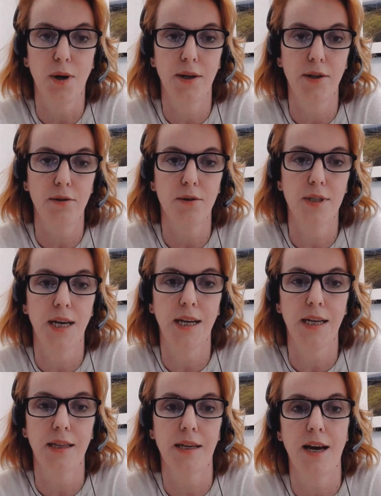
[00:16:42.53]
I know you say,
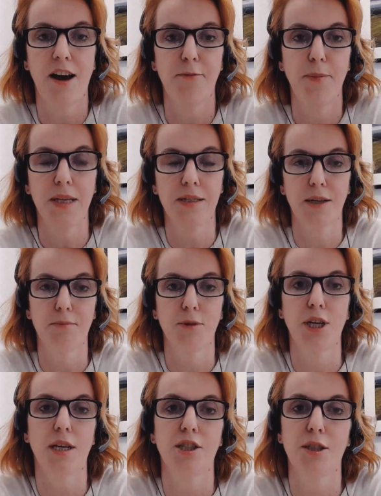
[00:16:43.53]
Lee, there have been some
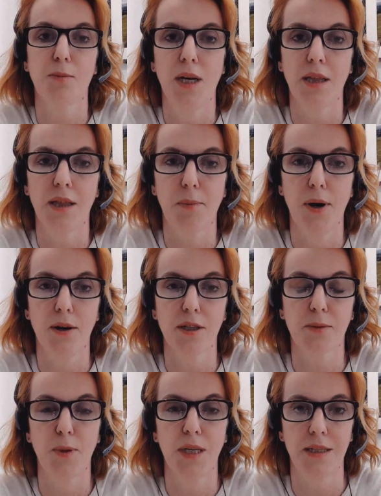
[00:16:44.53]
changes made in the
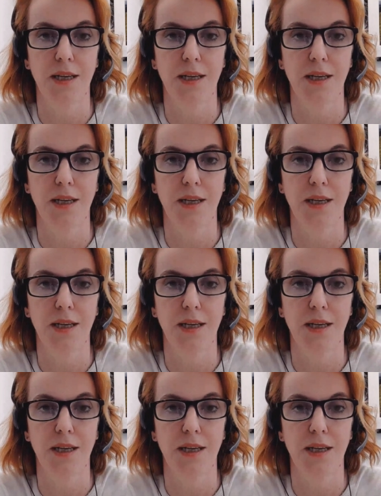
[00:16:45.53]
past, but